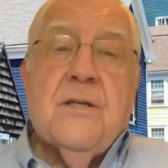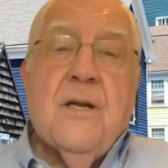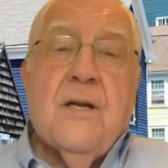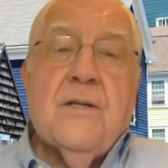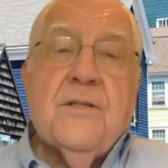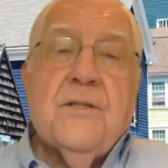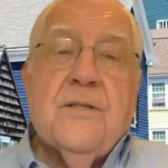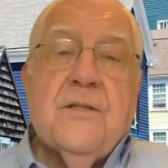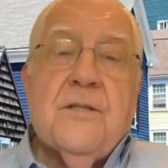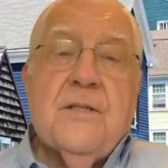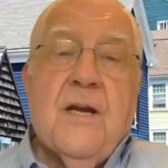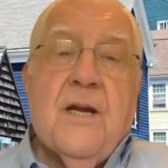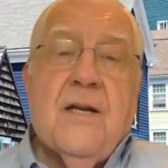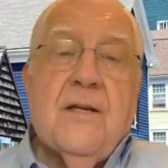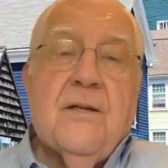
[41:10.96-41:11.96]
Texas
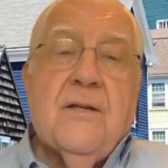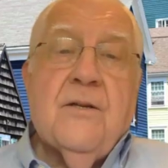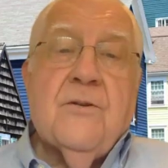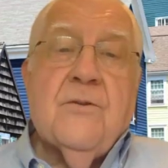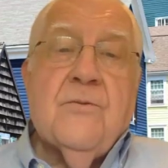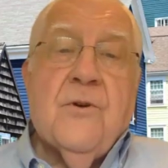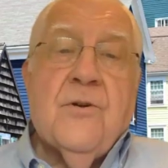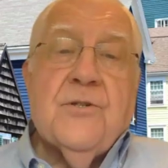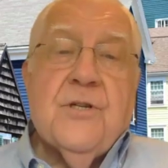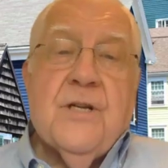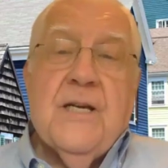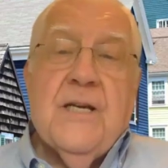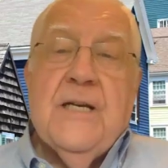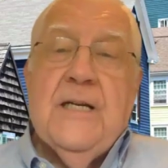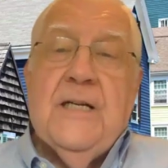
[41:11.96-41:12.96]
Tech
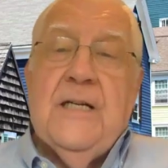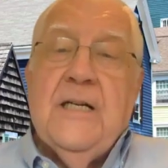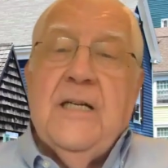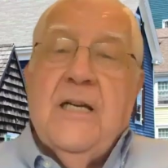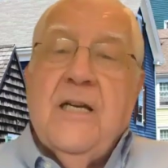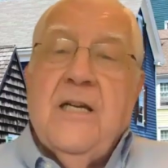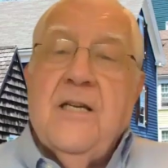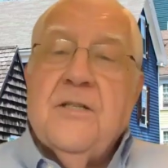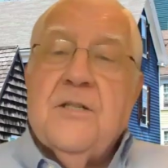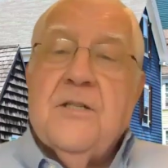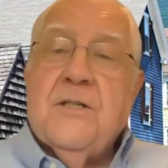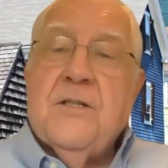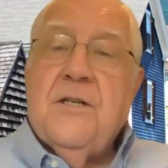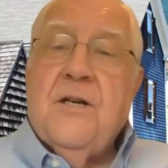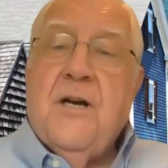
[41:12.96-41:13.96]
University. He is
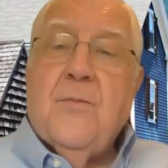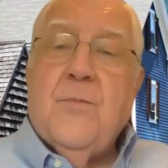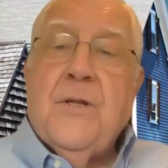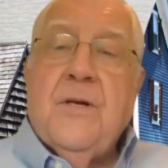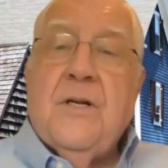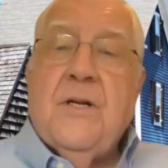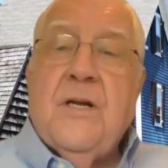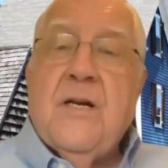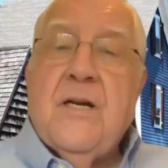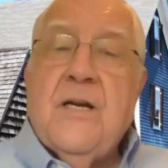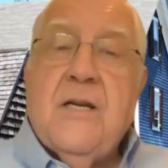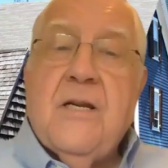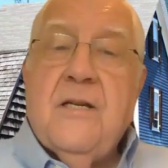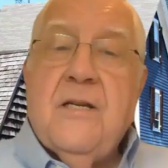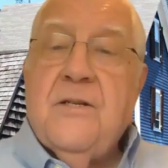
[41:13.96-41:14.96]
the top of the
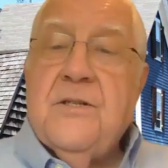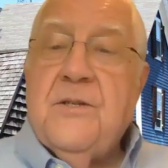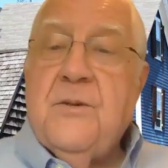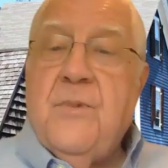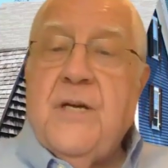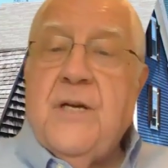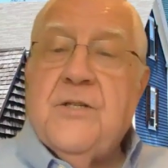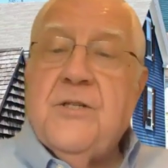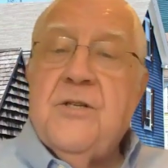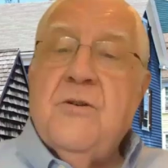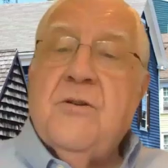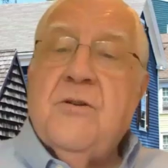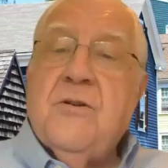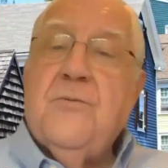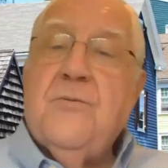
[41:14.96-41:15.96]
line. He is the best
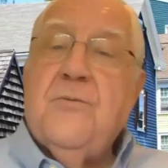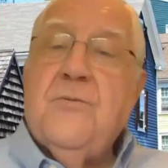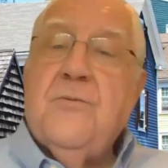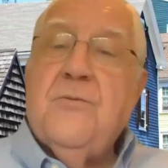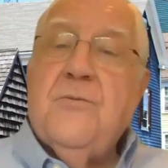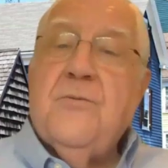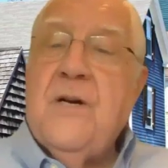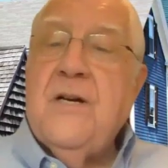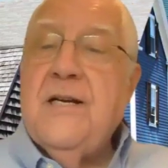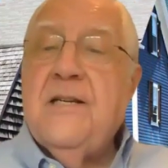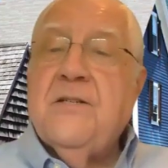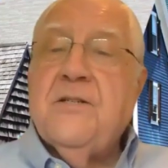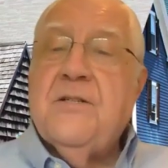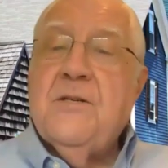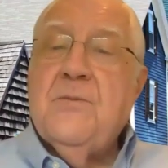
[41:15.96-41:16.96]
you can
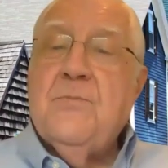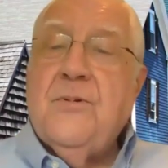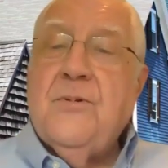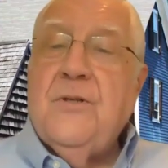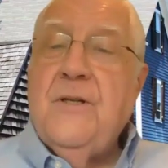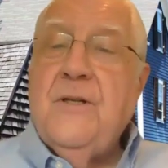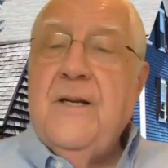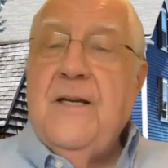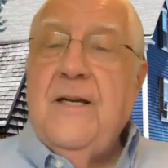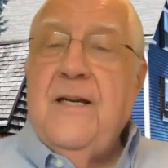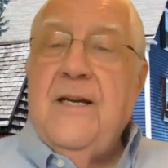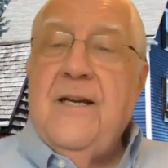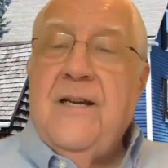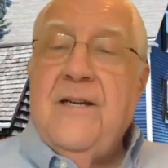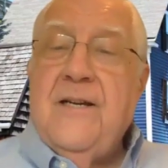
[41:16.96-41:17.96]
find. He is simple.
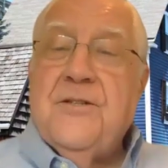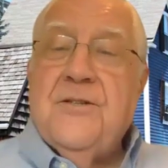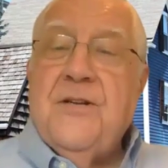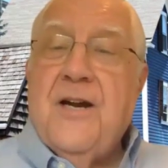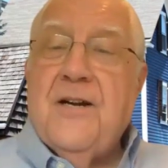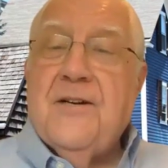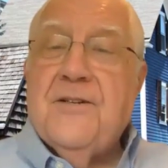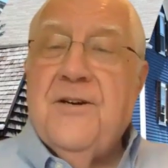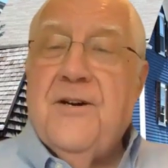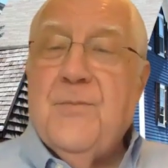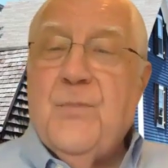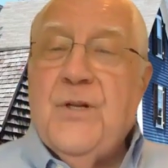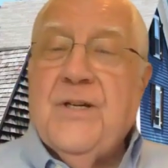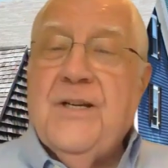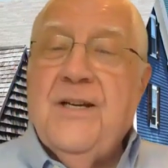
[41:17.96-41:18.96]
He's not
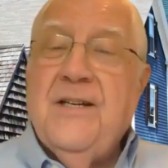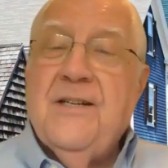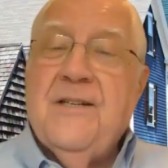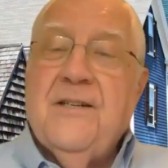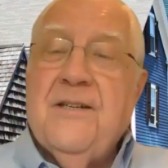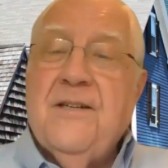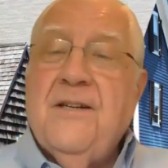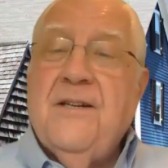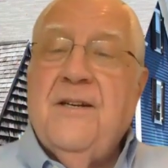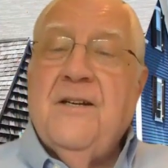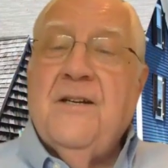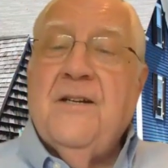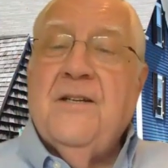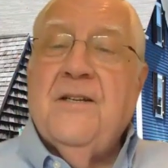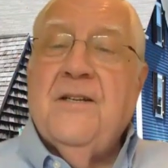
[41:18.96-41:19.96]
complicated,
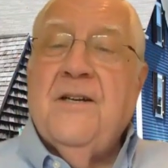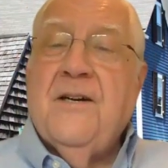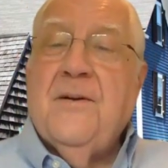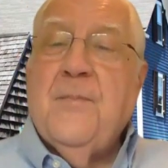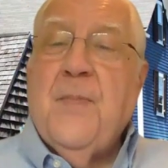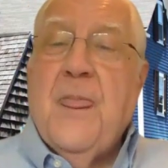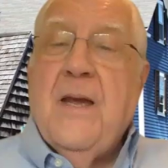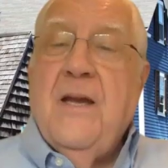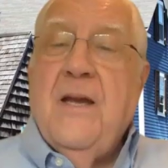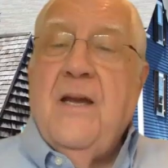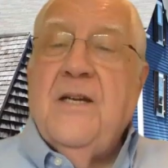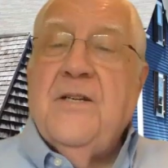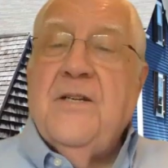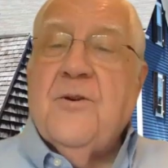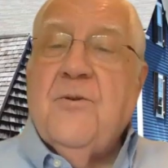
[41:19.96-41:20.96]
and uh,
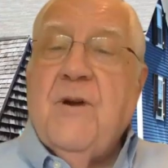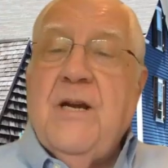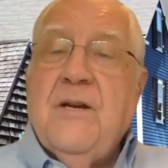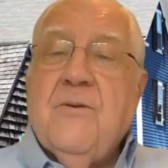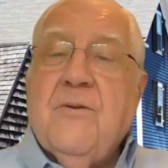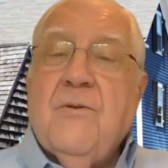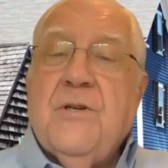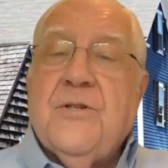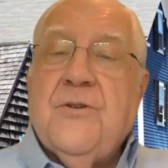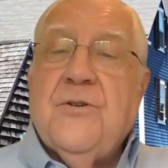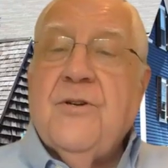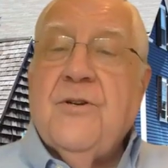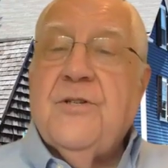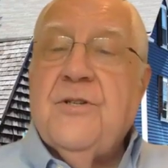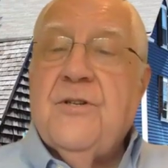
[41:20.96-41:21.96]
he's a great
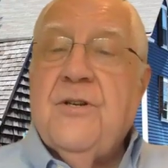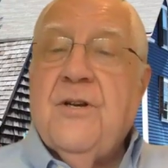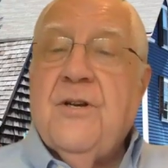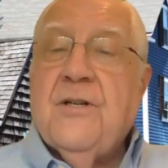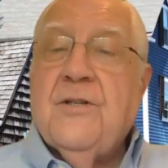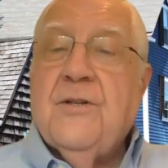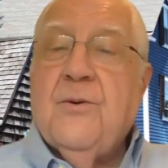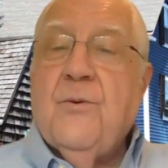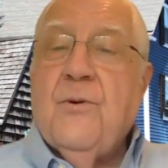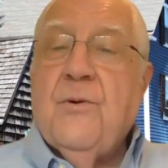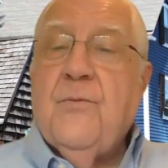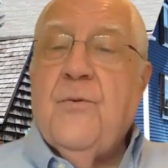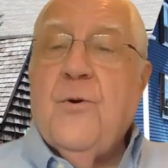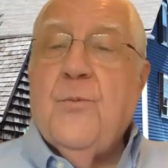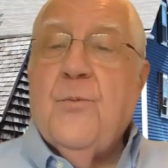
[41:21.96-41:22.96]
resource uh, to
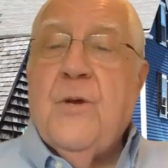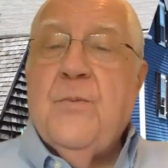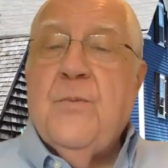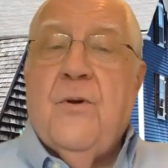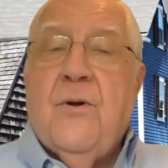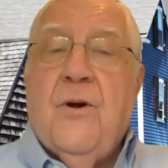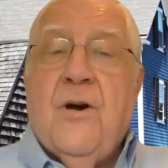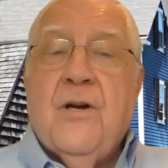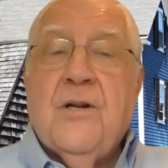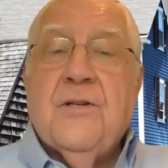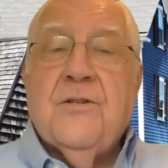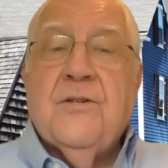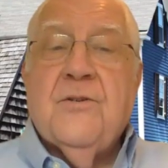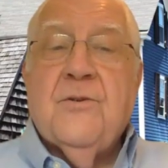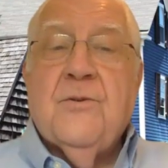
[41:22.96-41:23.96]
refer people on
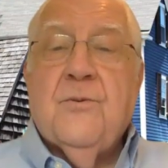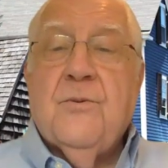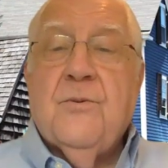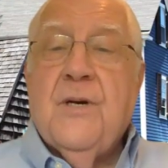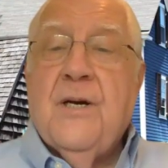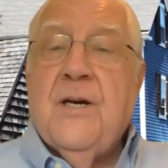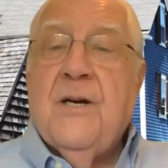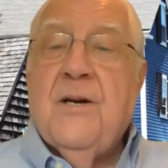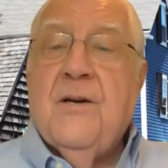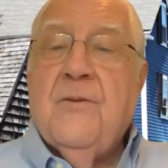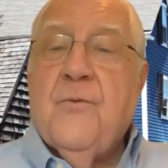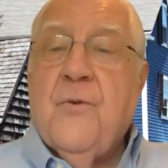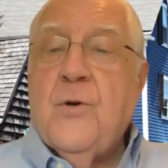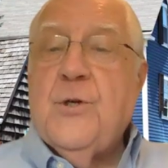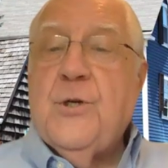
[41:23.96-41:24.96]
to uh,
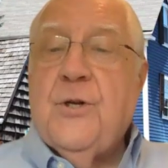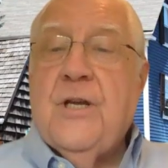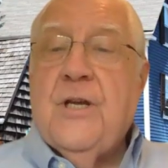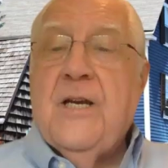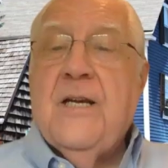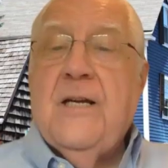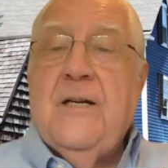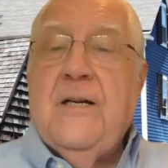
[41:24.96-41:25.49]
virtually.